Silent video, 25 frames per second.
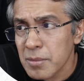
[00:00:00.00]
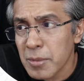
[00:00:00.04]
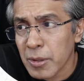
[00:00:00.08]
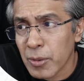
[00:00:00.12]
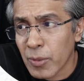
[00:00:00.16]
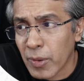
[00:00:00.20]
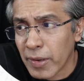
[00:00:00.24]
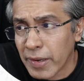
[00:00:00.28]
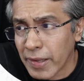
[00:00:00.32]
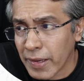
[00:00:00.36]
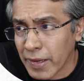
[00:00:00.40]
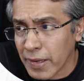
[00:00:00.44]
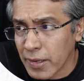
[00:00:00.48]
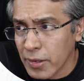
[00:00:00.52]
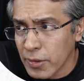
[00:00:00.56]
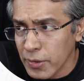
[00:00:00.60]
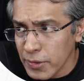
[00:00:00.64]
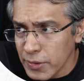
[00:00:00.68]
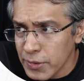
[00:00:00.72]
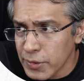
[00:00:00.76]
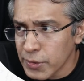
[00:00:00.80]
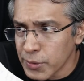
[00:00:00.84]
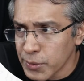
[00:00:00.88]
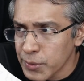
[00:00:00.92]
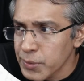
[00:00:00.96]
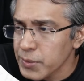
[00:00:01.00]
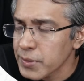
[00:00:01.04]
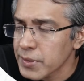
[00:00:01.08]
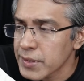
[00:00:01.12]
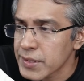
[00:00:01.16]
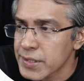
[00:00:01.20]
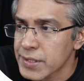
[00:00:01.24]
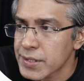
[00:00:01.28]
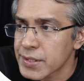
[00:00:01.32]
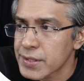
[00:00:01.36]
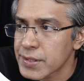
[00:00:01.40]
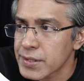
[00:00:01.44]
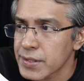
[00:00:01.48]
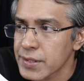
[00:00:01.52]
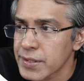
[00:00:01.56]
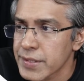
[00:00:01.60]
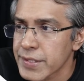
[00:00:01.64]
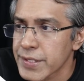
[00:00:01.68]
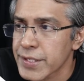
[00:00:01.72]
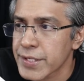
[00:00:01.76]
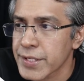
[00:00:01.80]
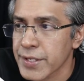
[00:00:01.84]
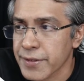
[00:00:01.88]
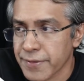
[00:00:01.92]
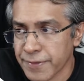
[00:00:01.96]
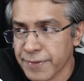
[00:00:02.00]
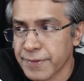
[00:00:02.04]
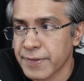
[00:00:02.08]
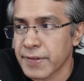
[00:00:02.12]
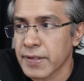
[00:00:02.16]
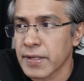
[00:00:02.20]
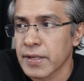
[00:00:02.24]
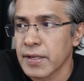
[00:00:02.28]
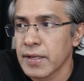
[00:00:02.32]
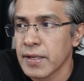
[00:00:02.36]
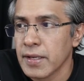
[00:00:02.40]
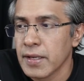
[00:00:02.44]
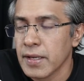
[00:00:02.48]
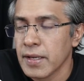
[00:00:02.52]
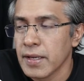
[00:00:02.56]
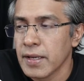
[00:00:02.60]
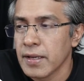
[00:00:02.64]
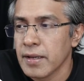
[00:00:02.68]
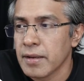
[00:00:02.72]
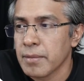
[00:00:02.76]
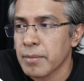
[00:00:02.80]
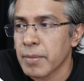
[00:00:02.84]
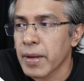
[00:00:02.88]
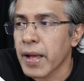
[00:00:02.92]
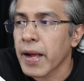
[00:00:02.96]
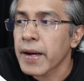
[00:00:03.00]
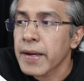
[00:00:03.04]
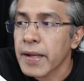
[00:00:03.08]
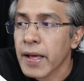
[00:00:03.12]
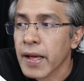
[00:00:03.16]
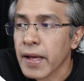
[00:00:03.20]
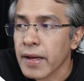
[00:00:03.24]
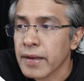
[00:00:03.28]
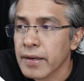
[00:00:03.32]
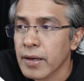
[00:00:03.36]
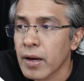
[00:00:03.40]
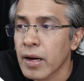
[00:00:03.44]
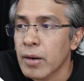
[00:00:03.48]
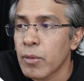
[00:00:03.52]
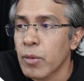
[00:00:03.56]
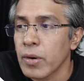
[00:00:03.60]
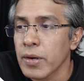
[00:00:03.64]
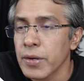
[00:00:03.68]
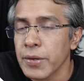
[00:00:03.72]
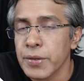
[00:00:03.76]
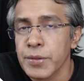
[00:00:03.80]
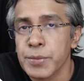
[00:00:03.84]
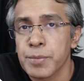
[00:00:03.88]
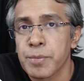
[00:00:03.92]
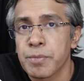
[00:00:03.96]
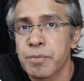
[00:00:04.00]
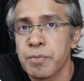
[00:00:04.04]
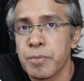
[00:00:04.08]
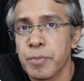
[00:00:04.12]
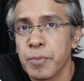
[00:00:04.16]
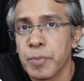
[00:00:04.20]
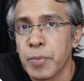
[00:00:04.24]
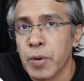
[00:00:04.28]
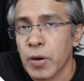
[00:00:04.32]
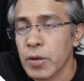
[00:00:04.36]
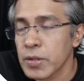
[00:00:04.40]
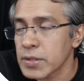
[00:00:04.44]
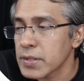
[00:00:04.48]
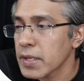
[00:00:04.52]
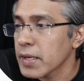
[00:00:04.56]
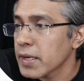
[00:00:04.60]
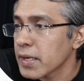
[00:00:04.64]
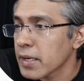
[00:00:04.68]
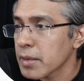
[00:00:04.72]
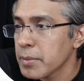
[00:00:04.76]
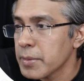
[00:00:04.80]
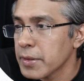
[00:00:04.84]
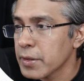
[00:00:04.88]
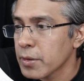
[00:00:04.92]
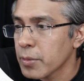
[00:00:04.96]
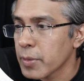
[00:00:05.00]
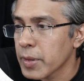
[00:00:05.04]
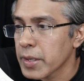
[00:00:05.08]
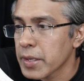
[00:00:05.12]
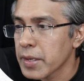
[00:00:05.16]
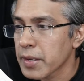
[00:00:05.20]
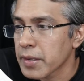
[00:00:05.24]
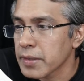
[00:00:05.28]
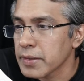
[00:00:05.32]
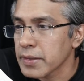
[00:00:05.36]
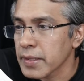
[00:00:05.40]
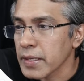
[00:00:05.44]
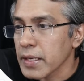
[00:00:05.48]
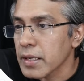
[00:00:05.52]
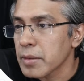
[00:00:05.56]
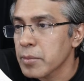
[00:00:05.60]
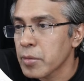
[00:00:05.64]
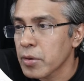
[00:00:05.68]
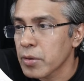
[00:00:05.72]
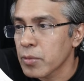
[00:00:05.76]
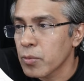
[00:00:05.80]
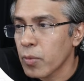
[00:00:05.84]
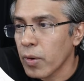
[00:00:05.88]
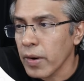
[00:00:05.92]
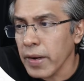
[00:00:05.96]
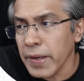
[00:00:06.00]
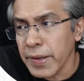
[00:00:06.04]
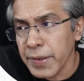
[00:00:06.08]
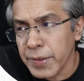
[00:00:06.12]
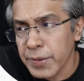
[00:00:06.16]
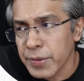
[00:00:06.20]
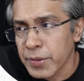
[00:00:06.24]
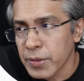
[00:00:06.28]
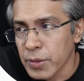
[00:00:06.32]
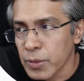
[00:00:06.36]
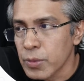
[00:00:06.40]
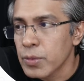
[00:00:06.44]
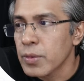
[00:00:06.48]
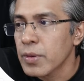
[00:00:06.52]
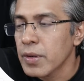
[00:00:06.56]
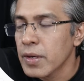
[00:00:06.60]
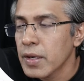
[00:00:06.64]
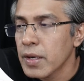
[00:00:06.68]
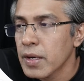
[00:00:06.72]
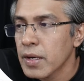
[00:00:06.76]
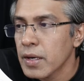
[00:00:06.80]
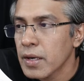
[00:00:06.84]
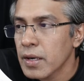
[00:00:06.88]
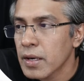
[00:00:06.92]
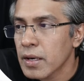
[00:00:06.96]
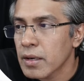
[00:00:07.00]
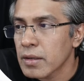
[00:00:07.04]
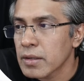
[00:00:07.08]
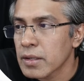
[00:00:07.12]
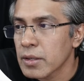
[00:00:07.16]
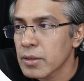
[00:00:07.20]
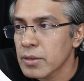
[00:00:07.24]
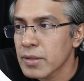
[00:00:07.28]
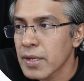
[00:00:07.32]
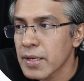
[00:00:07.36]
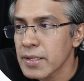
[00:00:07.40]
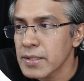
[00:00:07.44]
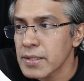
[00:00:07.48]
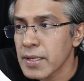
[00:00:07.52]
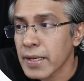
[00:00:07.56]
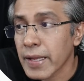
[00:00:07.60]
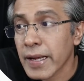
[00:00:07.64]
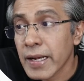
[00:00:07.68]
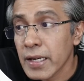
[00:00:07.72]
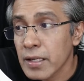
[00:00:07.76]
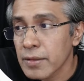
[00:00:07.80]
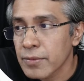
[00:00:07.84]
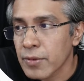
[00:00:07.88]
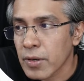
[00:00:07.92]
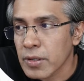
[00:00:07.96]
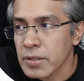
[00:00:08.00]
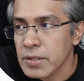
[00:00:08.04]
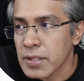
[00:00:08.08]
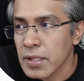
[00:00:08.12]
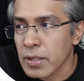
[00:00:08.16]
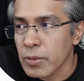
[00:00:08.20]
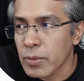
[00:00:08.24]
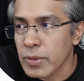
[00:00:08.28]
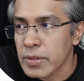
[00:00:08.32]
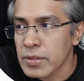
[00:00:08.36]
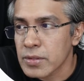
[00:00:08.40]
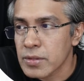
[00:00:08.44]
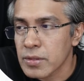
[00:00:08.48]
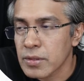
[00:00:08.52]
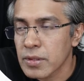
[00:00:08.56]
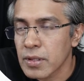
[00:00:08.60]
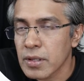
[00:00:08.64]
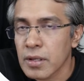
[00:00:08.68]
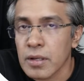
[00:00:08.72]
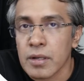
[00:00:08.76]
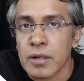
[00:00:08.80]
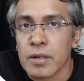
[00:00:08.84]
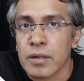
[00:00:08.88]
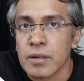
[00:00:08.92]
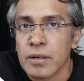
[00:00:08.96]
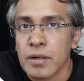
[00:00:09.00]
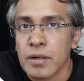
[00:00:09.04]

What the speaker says: what I could do is shift my attack. Now I want you to pause a little bit over here and think about what I could do. There is a negative consequence to the